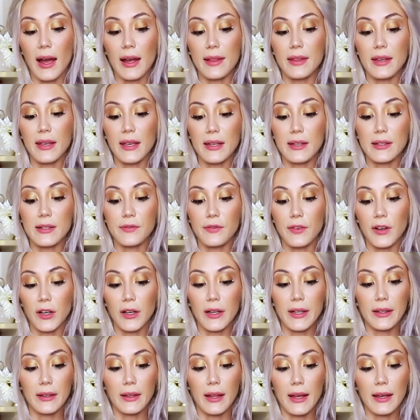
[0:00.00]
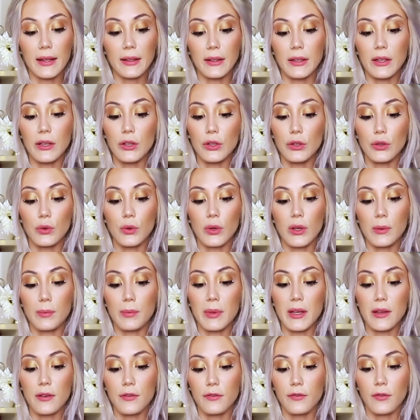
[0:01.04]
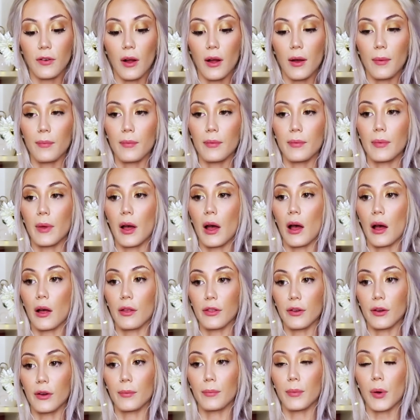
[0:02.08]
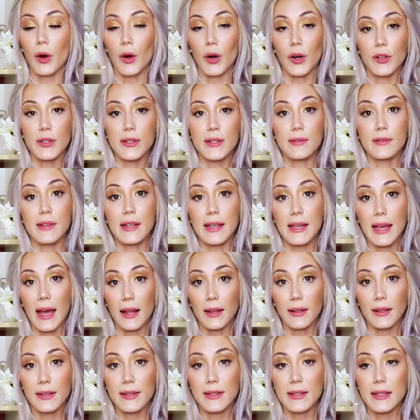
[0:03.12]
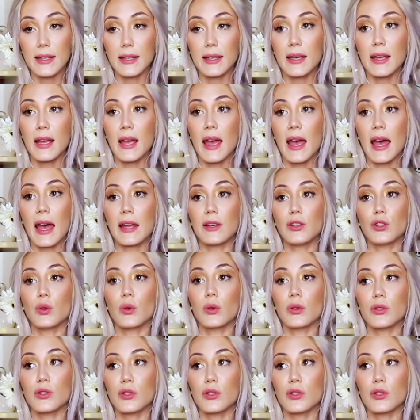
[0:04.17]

I think it's very likely you could be from other parts of the galaxy, and your